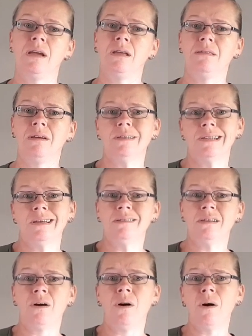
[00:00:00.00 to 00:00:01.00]
and they
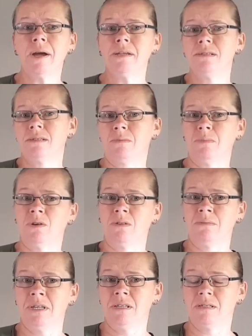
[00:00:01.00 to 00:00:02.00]
tend to hide some
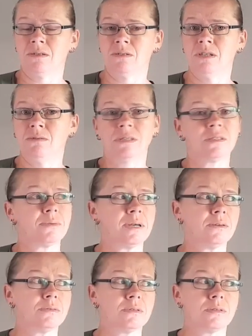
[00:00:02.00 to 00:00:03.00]
comments on you as
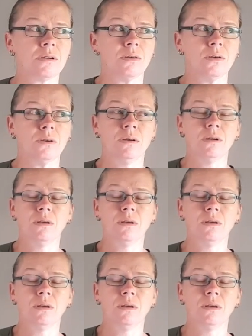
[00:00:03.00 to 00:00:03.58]
well. So